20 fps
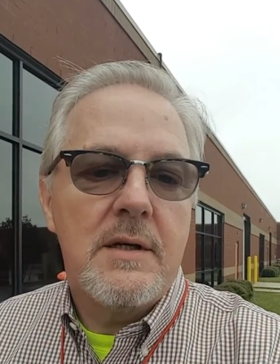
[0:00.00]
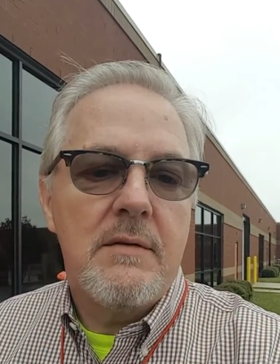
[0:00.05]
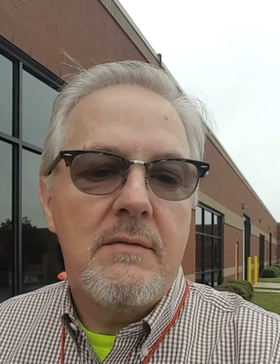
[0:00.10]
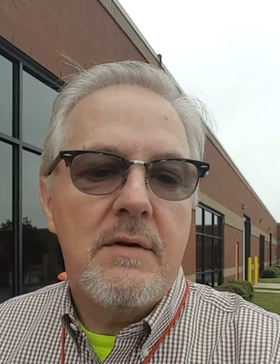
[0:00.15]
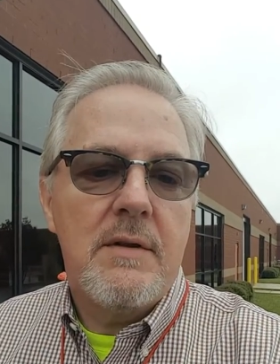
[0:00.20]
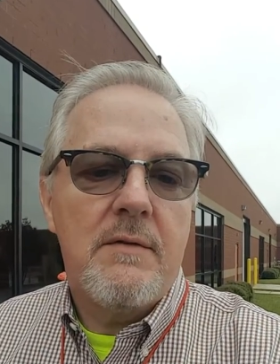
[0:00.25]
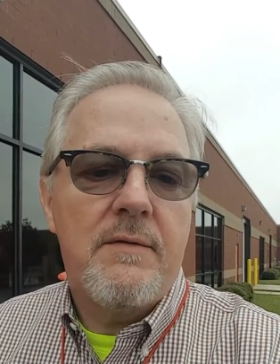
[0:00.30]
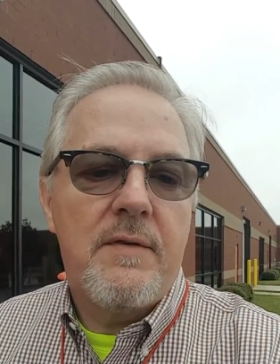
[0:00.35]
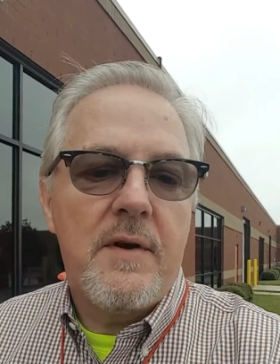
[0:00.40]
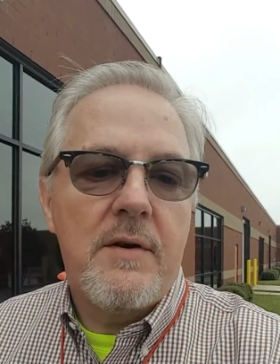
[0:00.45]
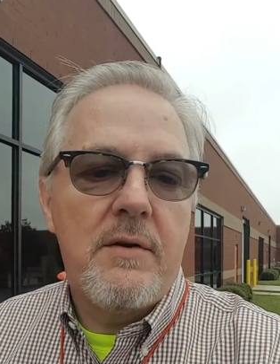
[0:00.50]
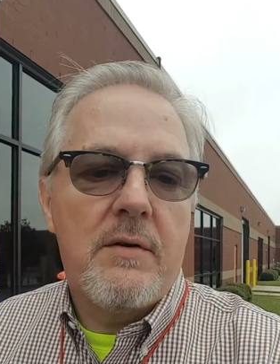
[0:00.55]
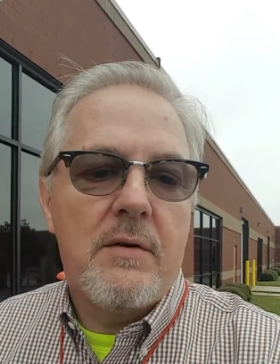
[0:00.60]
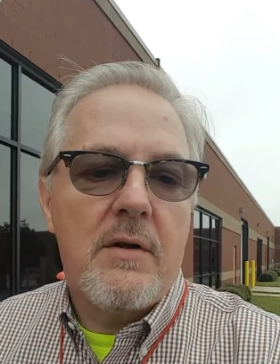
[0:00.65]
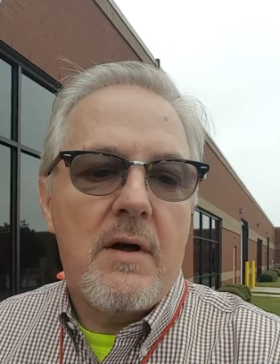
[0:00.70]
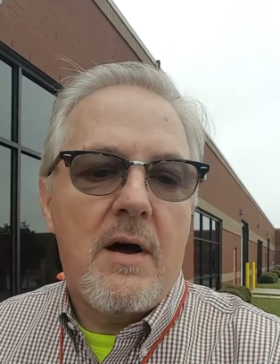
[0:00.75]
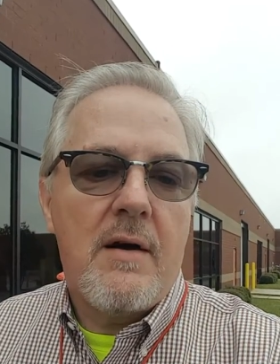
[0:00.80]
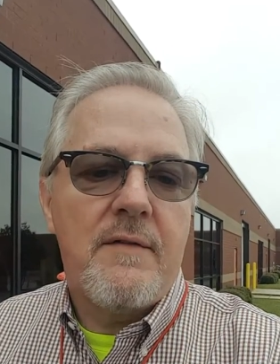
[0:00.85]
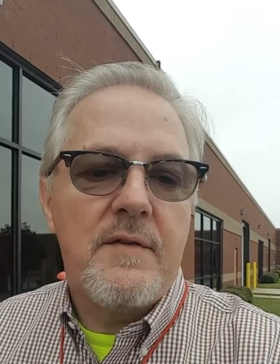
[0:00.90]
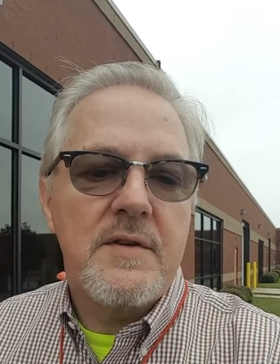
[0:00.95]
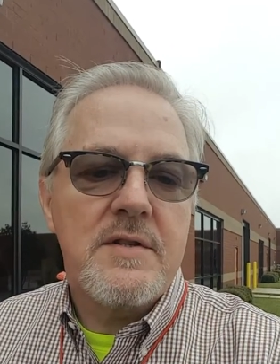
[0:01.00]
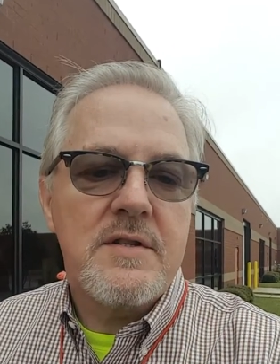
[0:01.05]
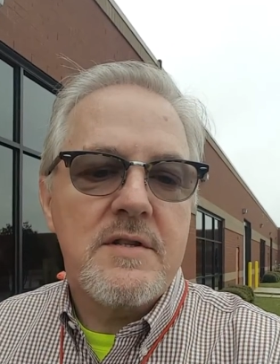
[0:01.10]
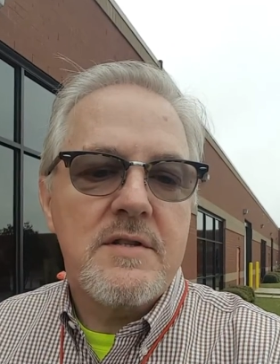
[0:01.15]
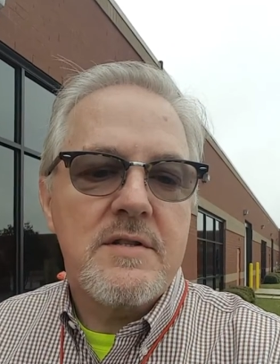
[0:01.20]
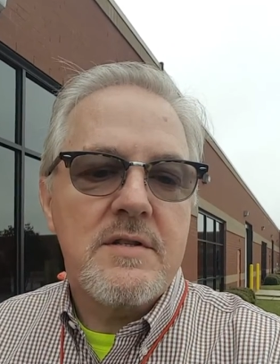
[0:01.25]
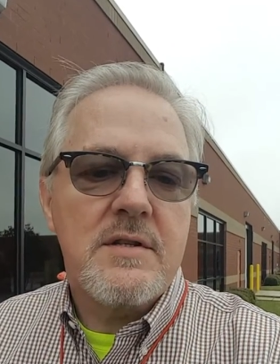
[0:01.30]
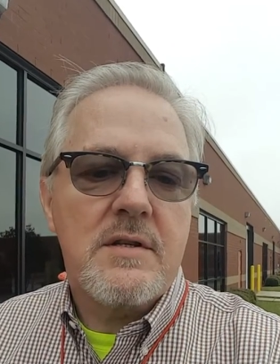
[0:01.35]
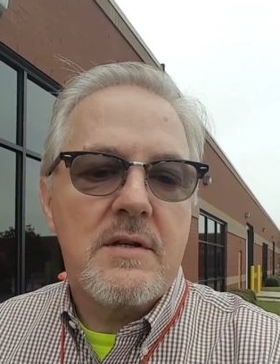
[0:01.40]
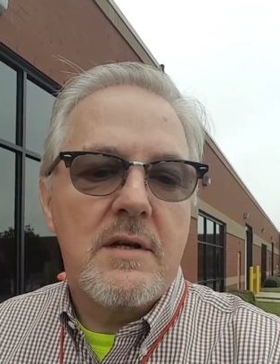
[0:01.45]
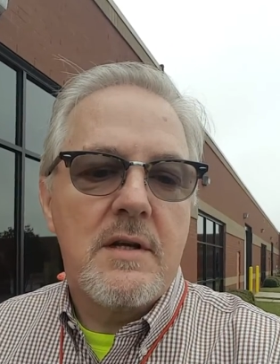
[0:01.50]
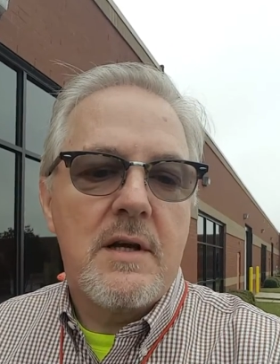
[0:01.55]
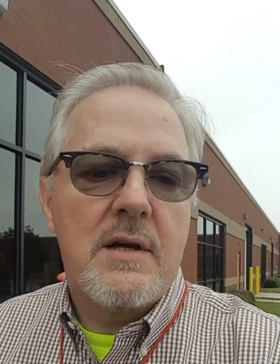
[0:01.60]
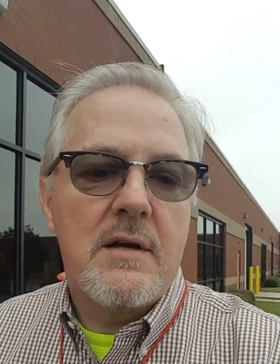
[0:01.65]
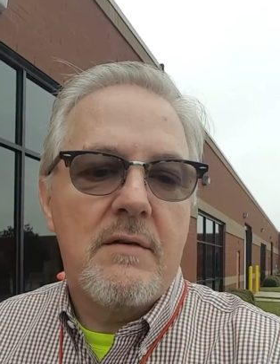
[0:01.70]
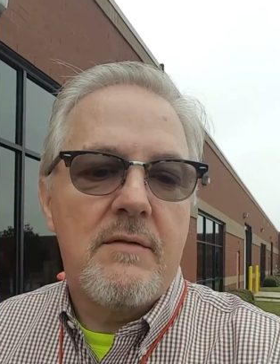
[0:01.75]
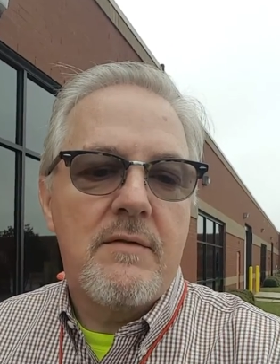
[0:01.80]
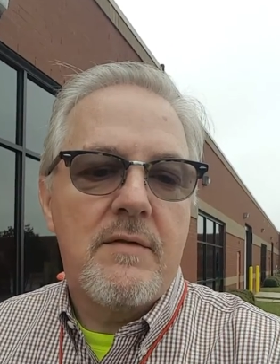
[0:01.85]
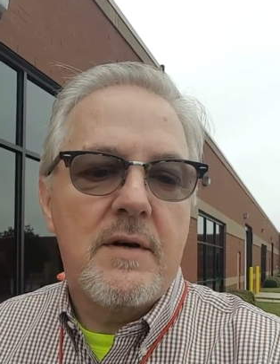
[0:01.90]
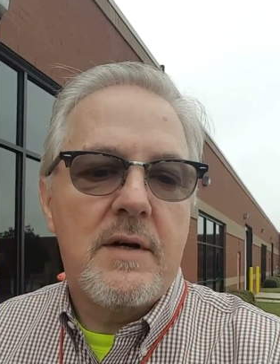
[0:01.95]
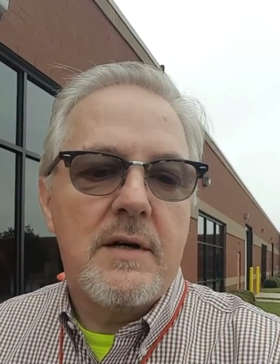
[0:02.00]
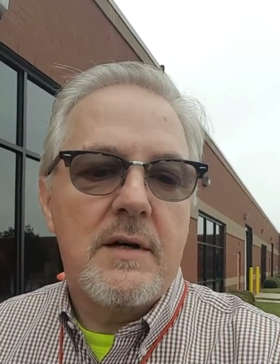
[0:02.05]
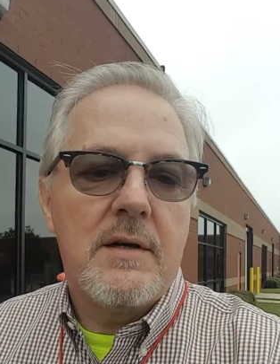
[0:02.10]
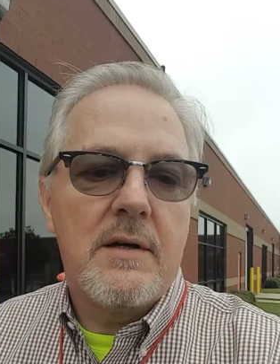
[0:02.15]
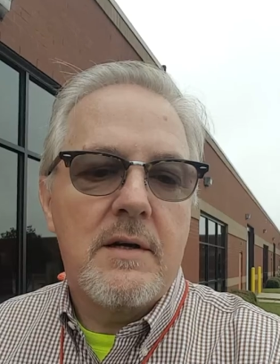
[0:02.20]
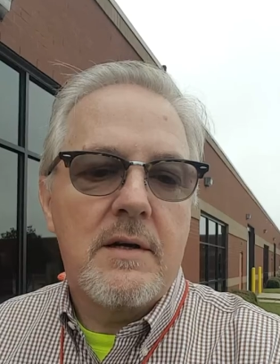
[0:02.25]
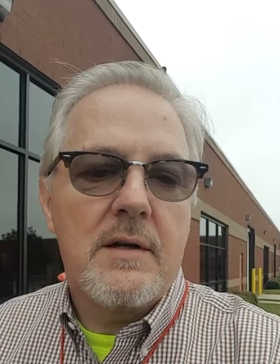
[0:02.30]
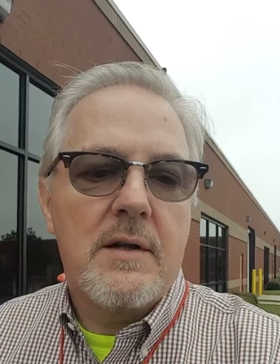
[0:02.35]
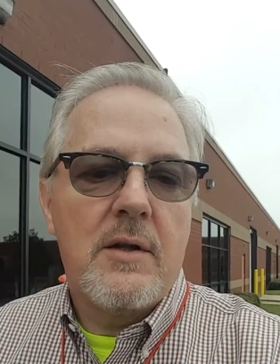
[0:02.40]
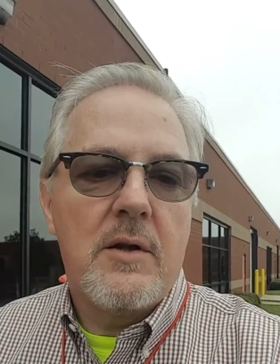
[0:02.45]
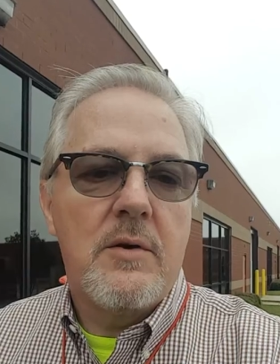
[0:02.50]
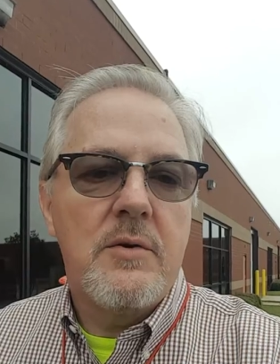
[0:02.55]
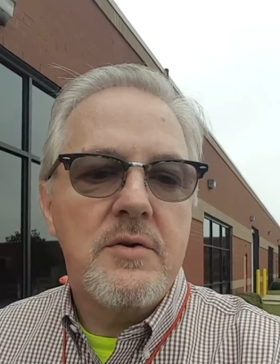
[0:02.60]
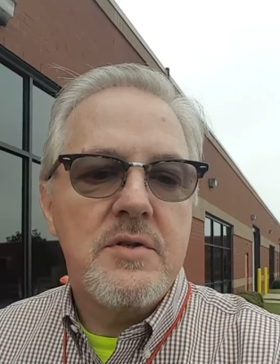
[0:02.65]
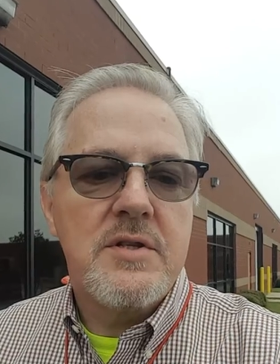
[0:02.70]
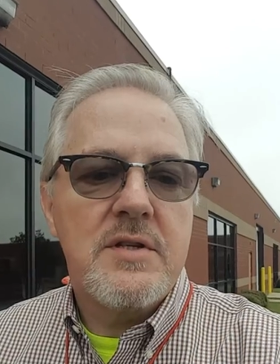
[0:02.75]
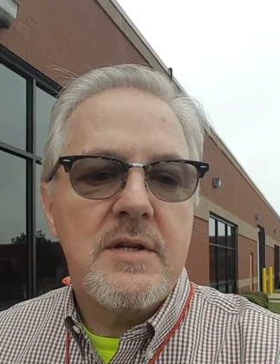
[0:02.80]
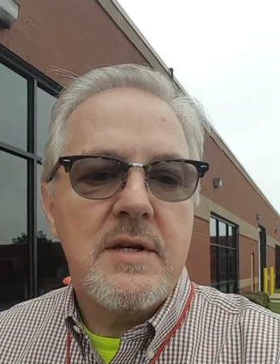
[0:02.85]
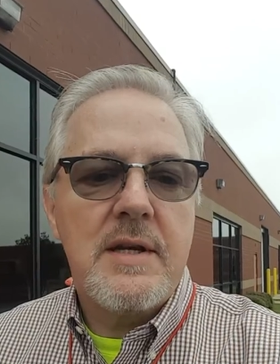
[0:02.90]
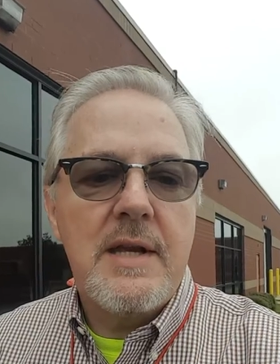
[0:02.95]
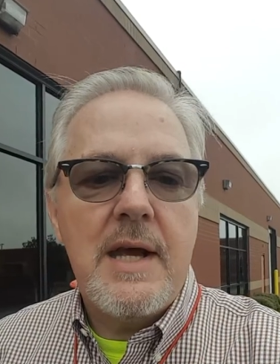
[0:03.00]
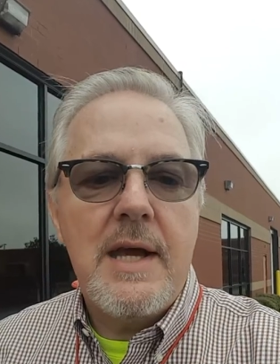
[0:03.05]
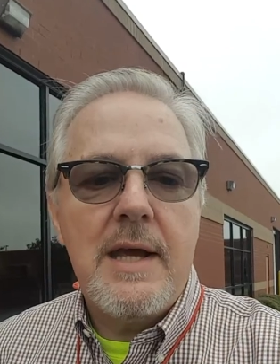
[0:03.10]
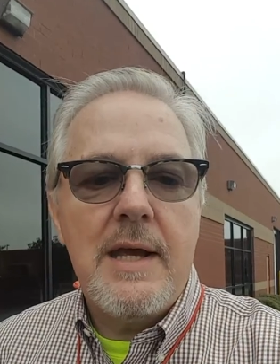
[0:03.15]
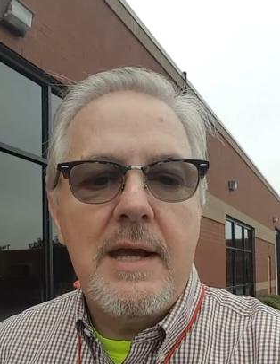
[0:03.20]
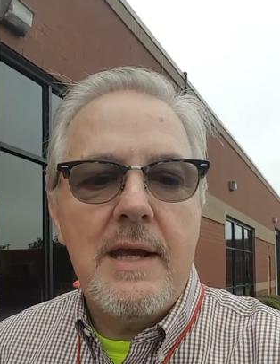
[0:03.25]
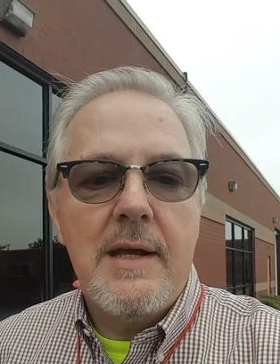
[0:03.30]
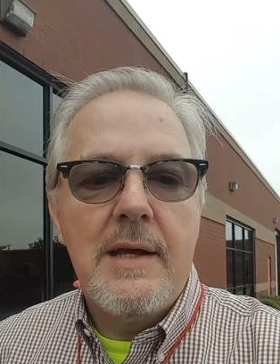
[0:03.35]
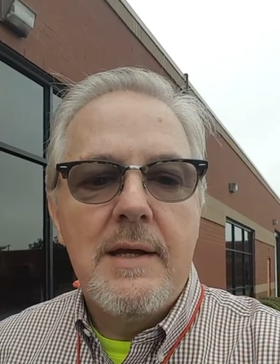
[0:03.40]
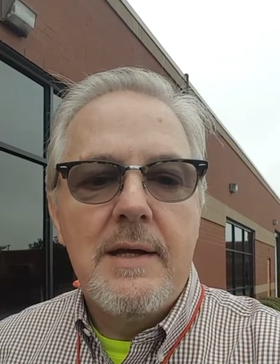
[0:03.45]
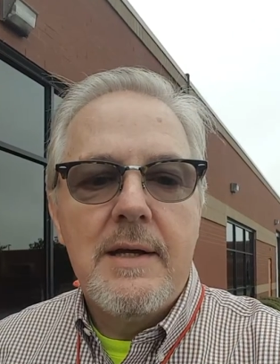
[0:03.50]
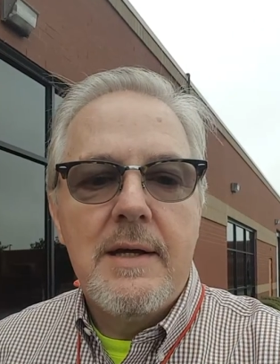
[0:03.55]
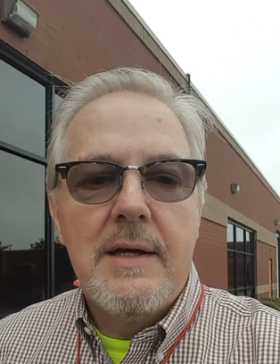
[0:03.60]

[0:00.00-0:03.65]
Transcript: even the federal offices have uh, closed today